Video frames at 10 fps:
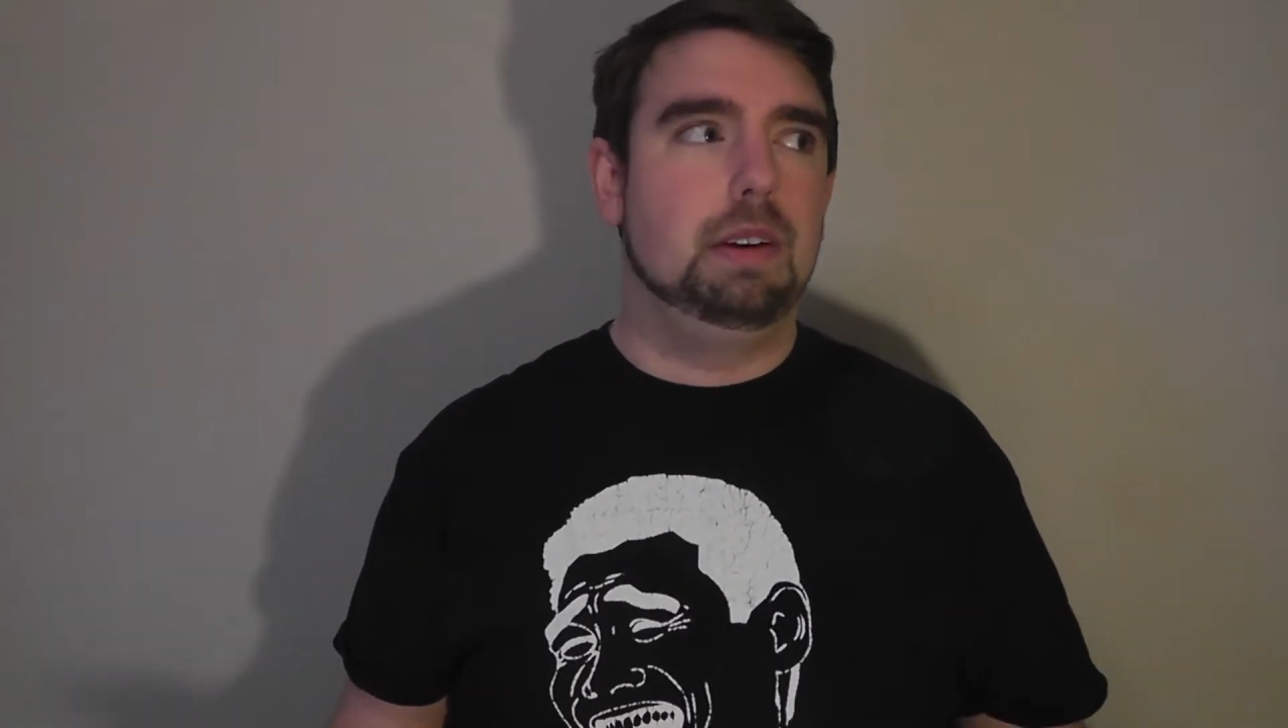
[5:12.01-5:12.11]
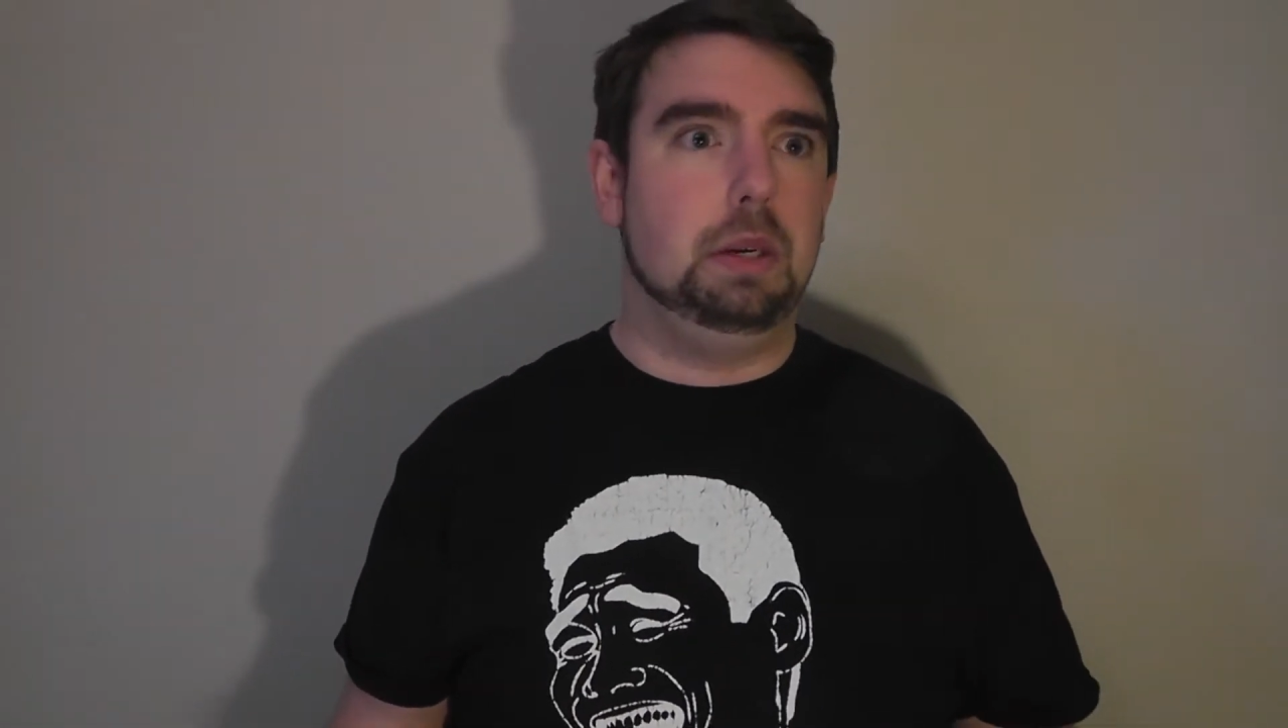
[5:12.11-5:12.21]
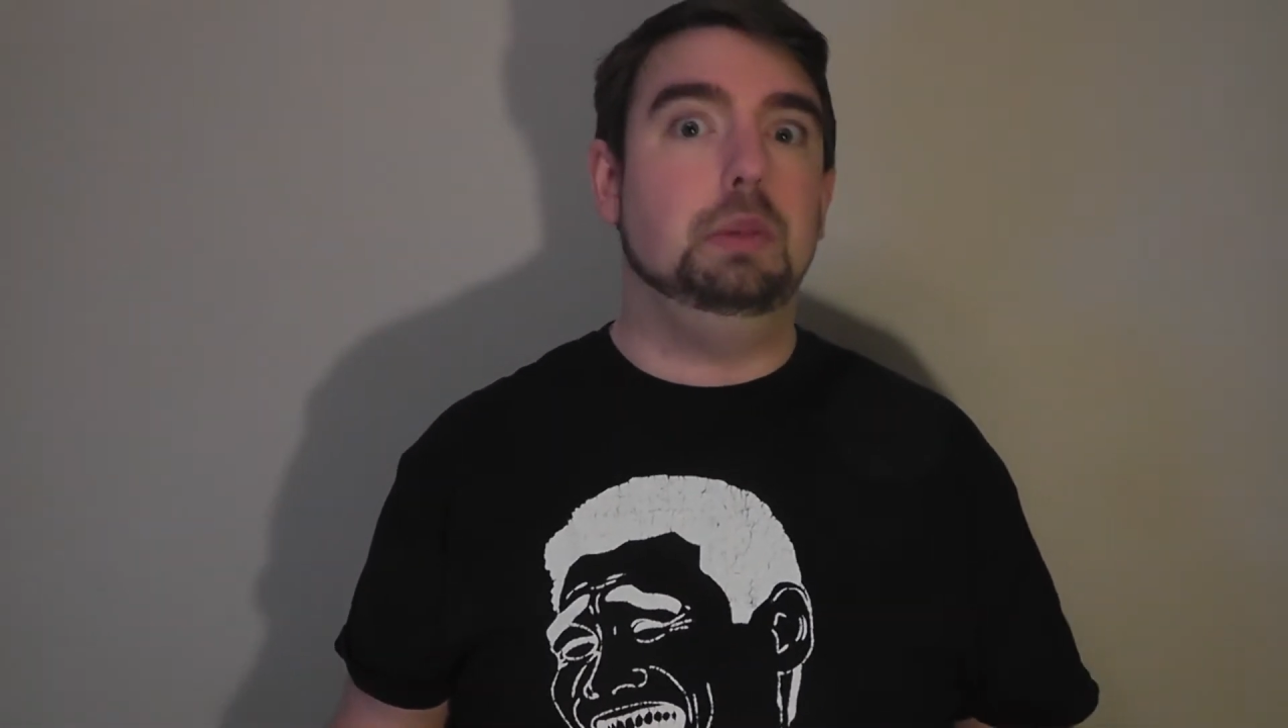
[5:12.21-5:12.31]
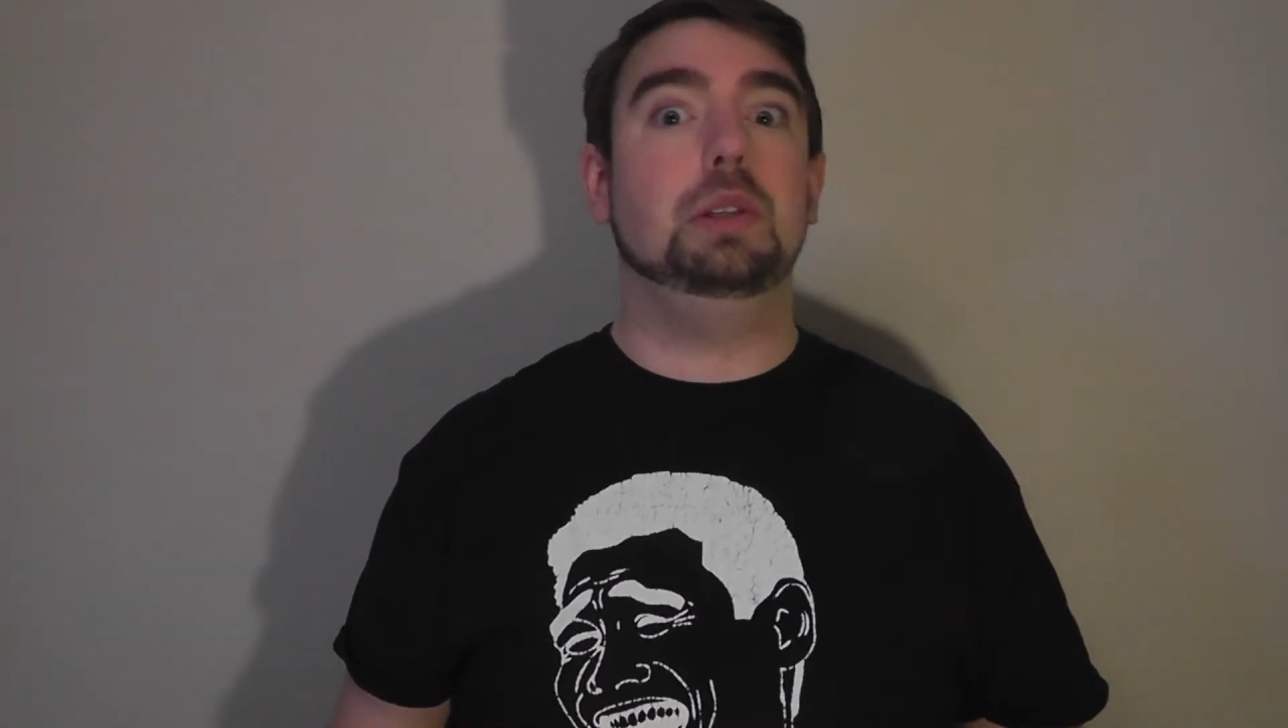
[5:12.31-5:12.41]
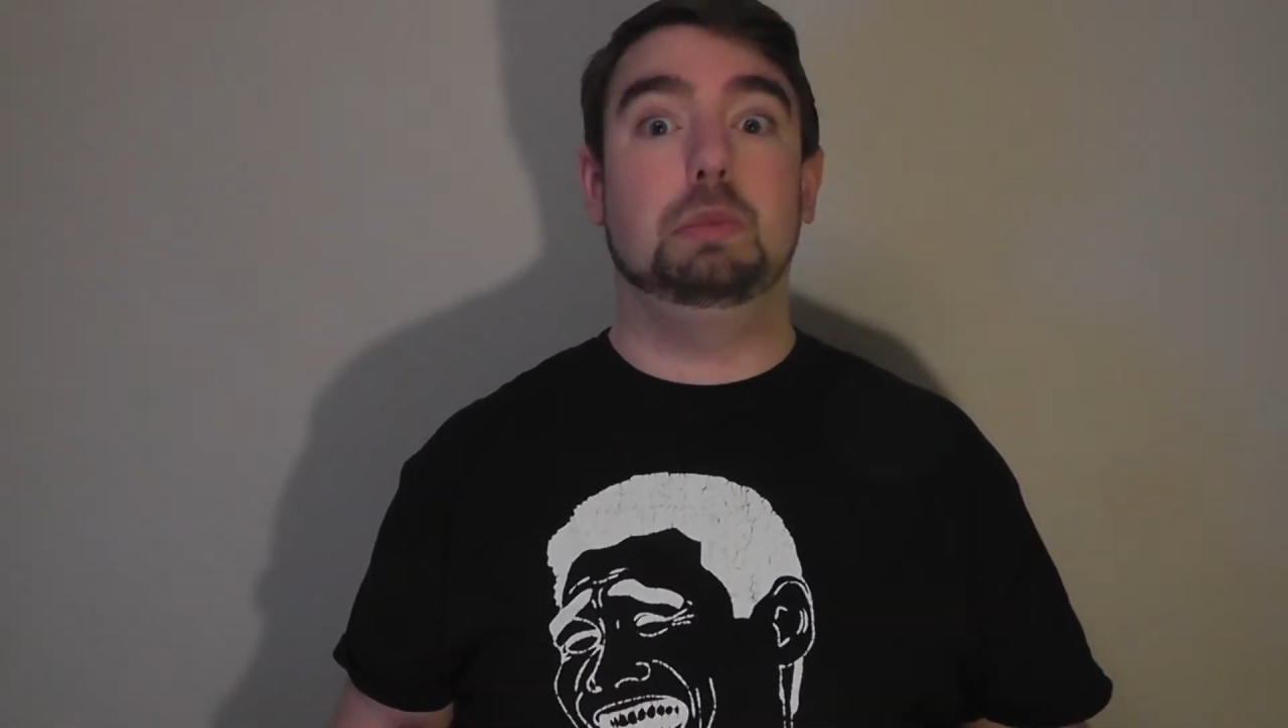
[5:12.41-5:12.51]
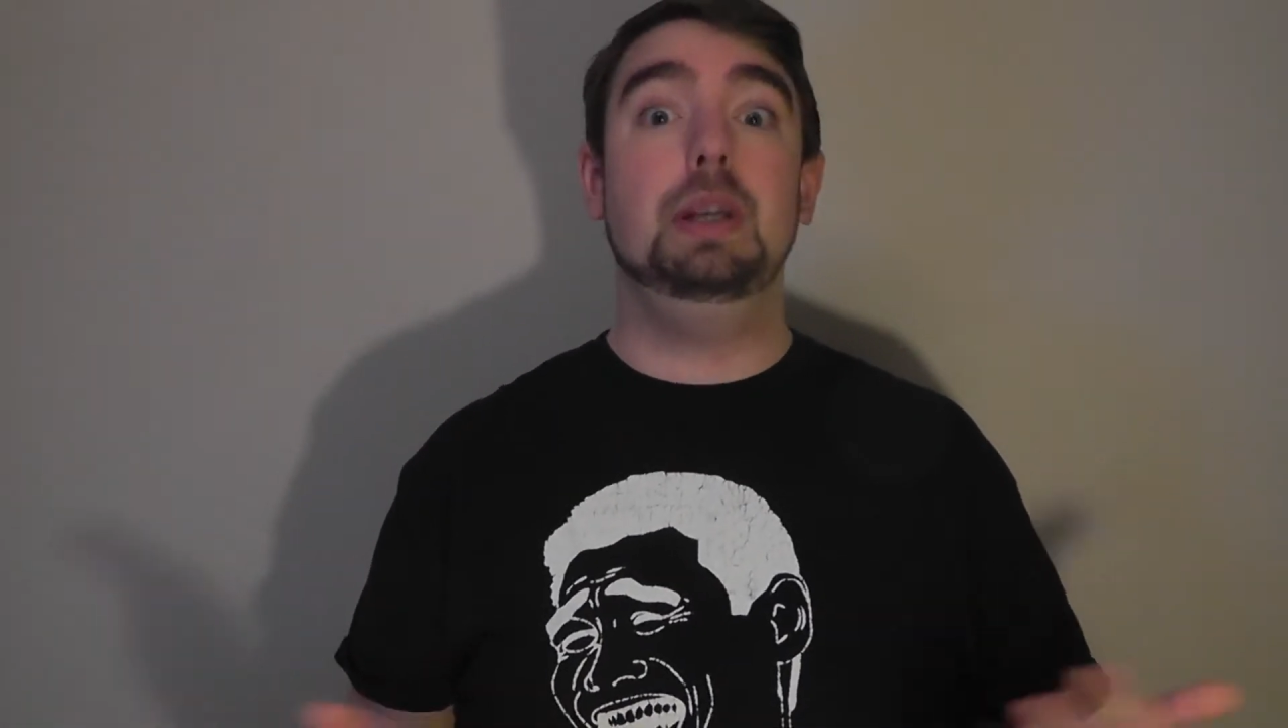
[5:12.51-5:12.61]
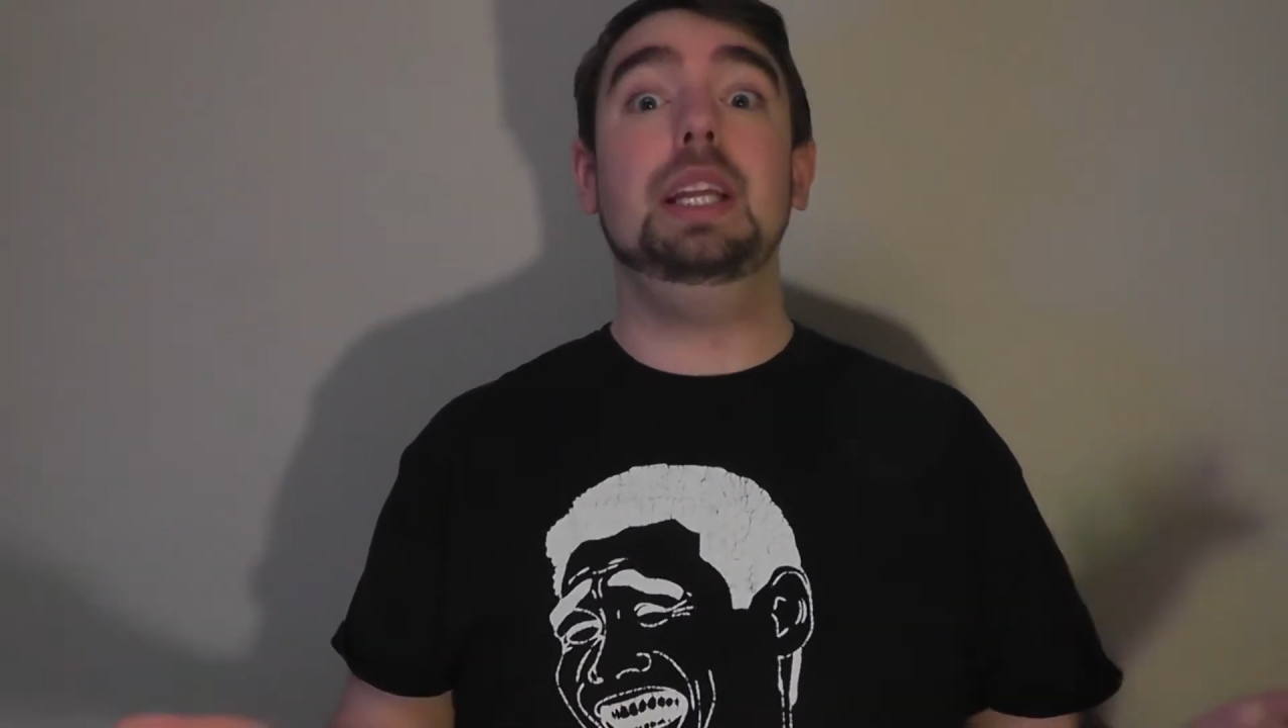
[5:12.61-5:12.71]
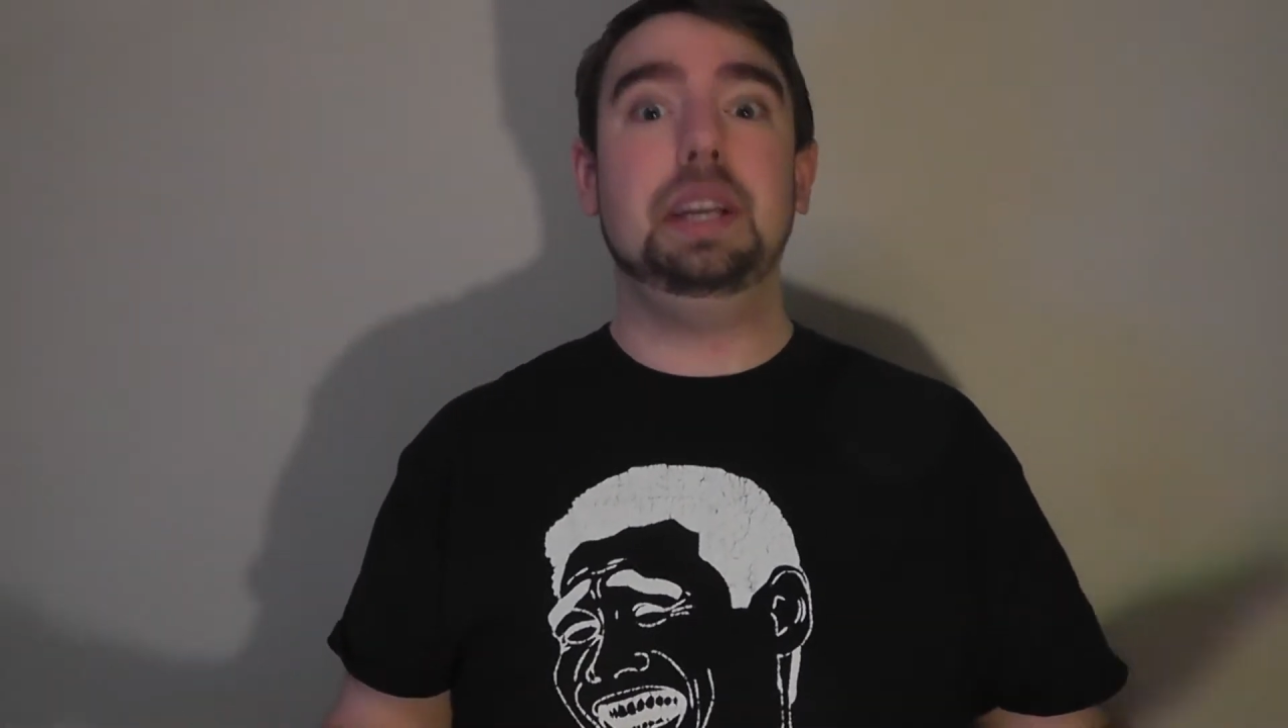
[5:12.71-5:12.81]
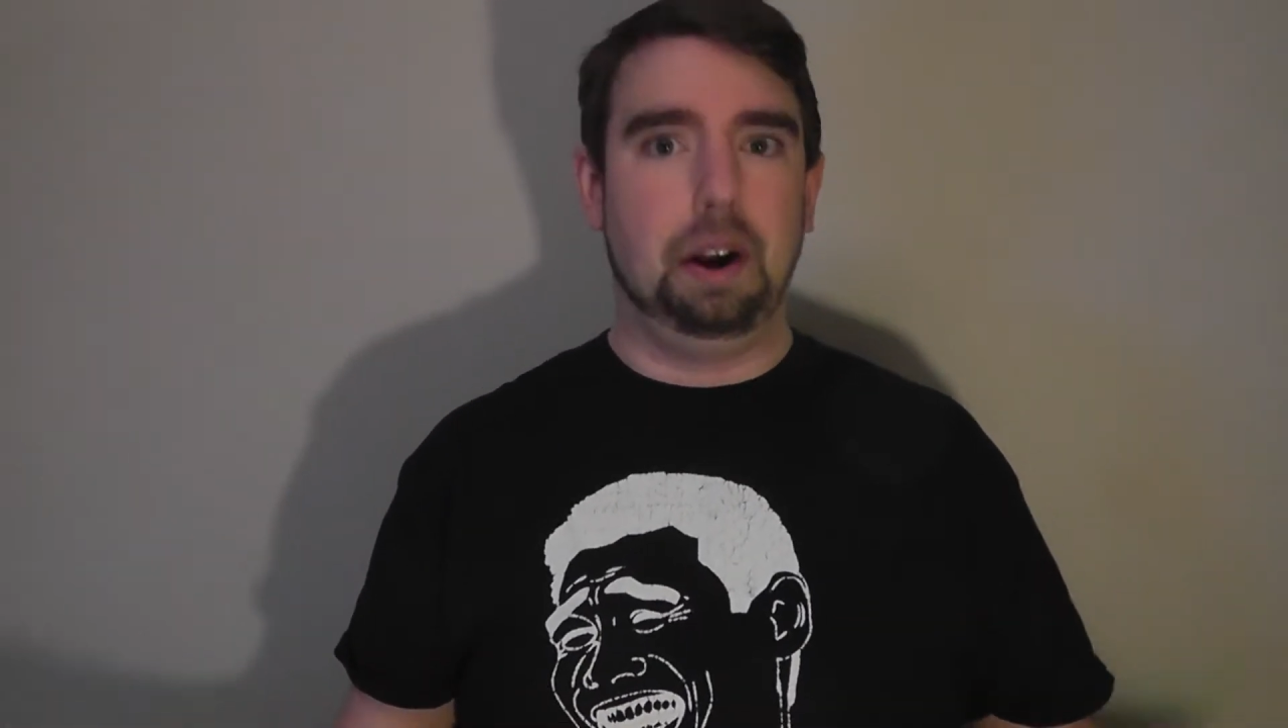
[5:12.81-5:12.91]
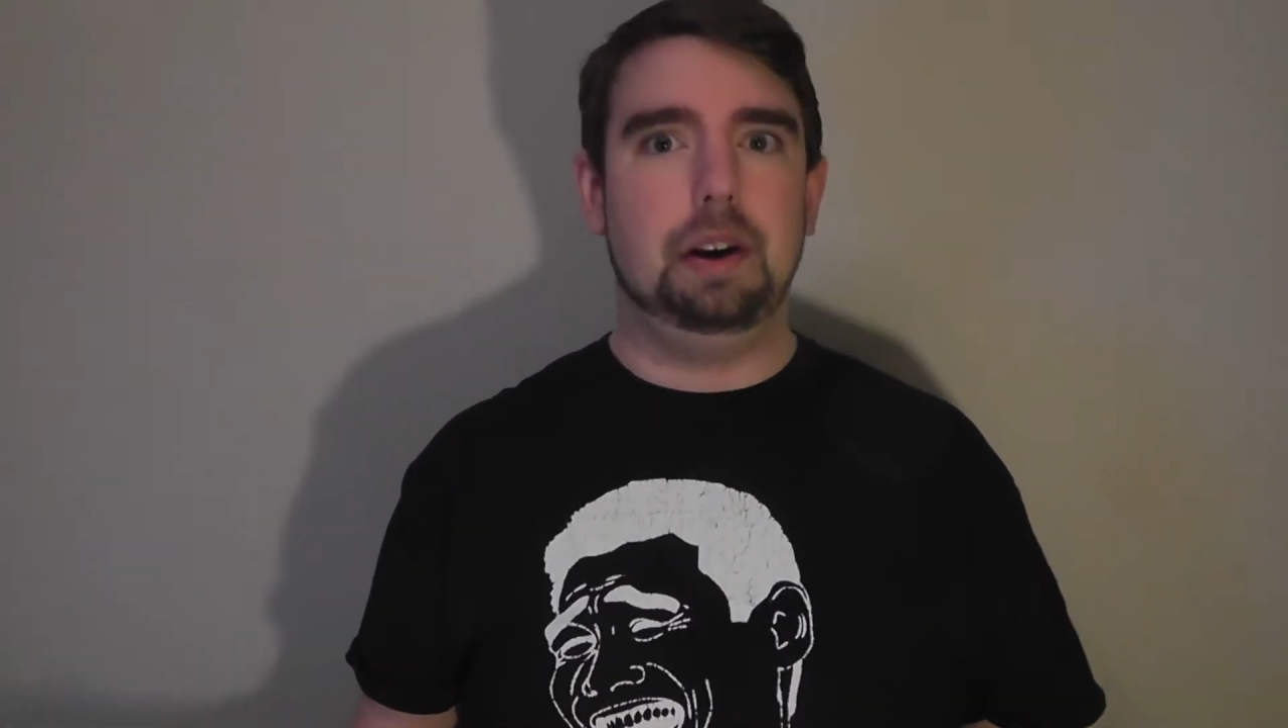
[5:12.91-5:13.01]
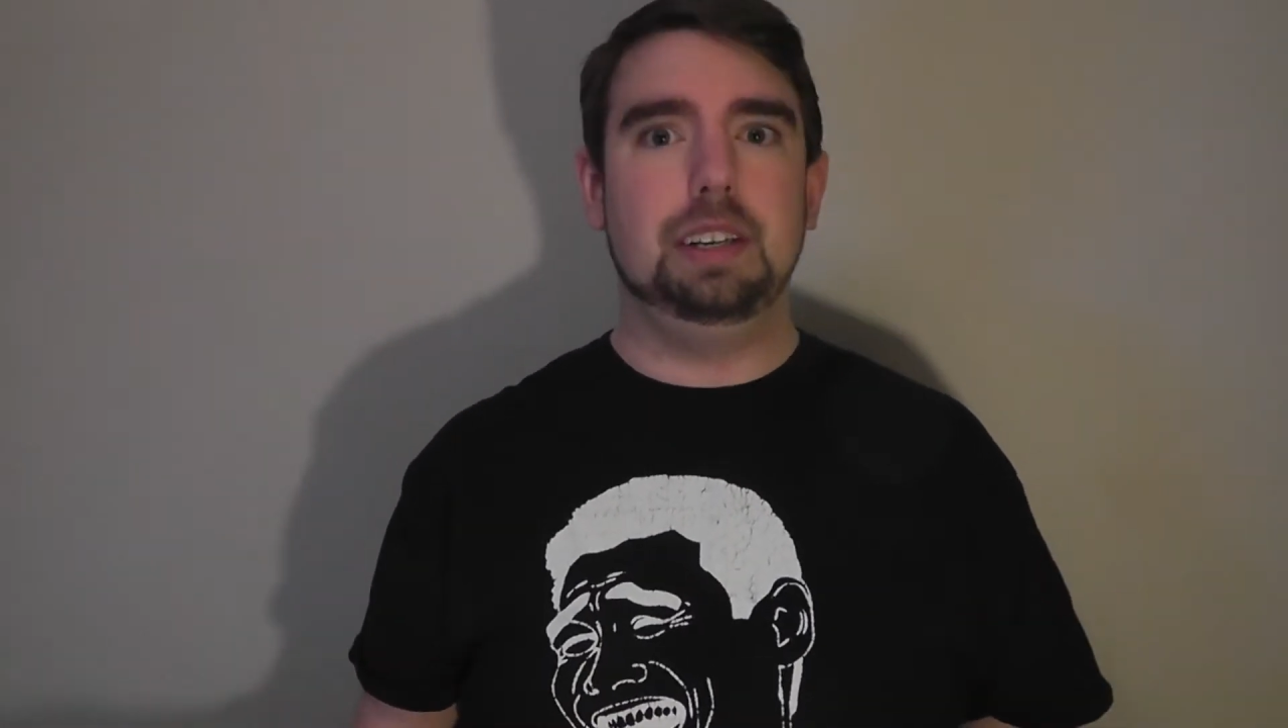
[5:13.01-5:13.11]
goals are really hard